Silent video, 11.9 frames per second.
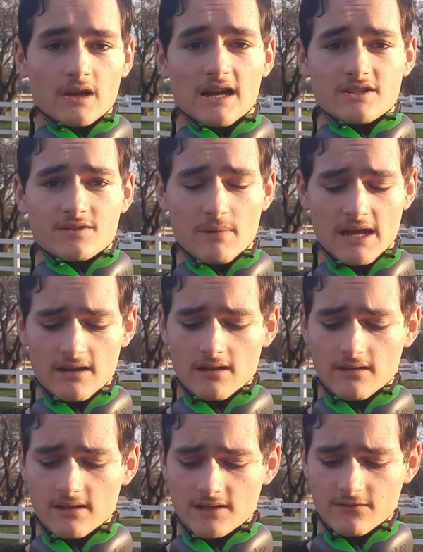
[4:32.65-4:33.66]
I just made
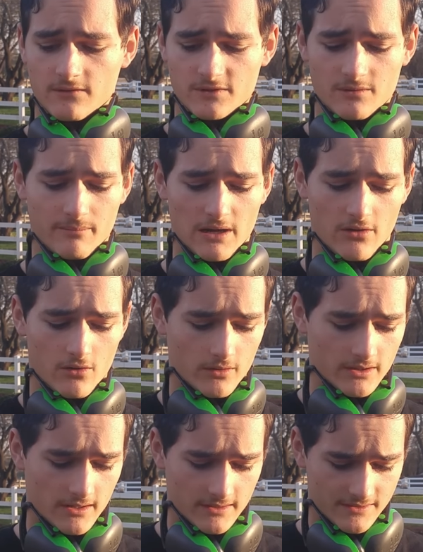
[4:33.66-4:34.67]
this from some
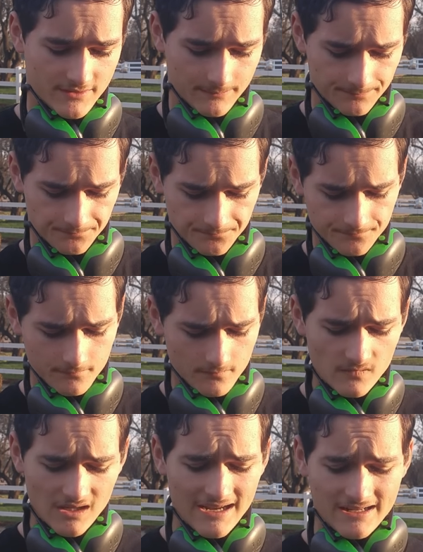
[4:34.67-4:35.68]
paracord guts,
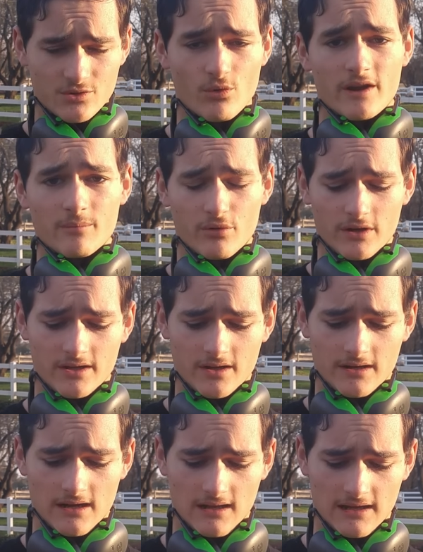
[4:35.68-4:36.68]
and it's working pretty
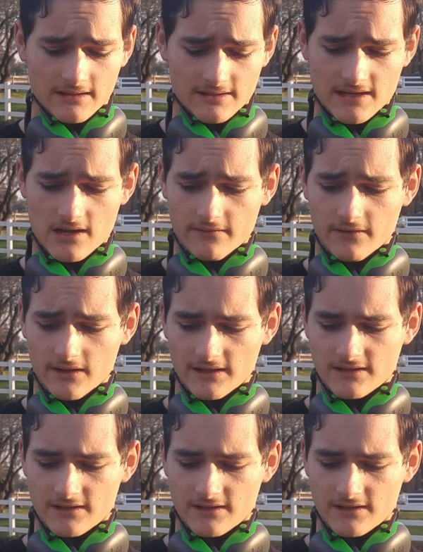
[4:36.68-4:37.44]
good. I like the sound of it.